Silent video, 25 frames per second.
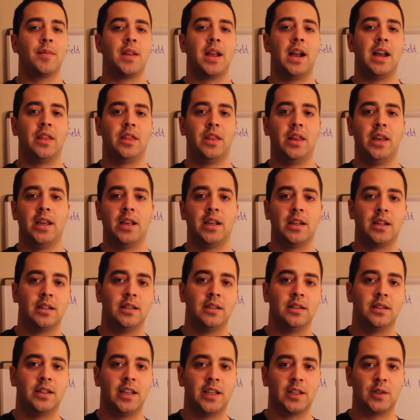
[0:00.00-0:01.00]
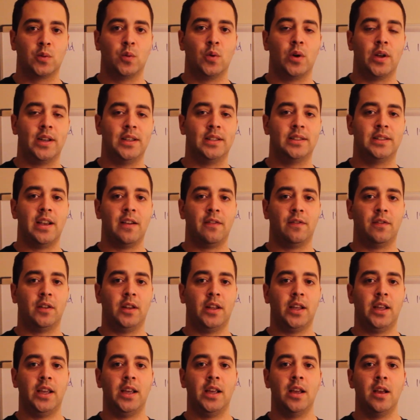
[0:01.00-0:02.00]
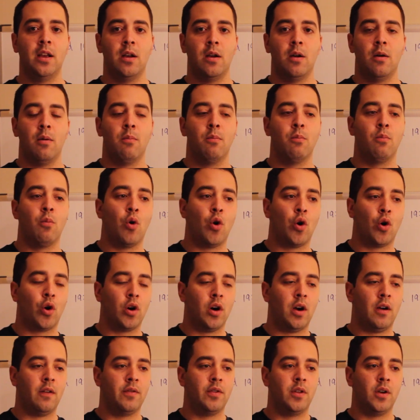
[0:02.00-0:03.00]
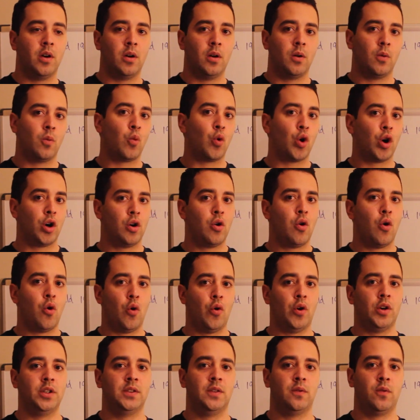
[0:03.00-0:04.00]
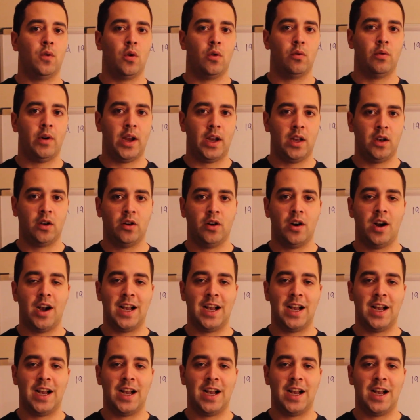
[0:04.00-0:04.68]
I think this one is definitely more of the workhorse for regular